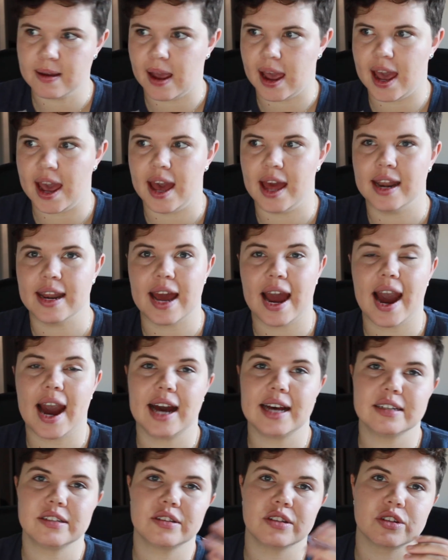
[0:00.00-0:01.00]
And
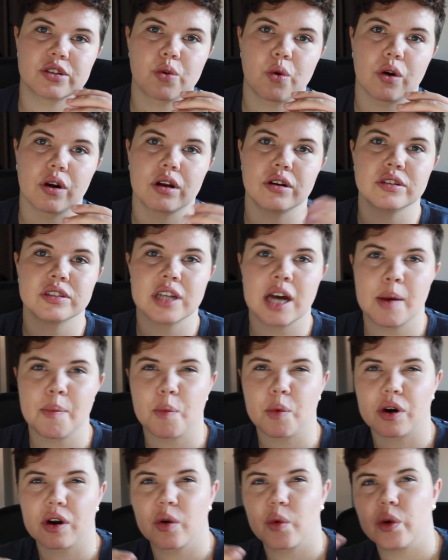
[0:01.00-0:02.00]
as the score goes up,
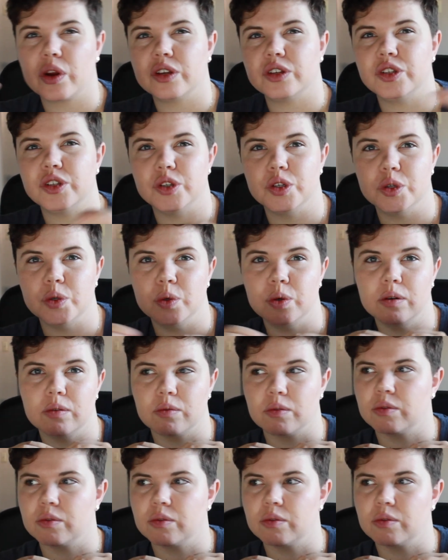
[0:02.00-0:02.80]
we're going to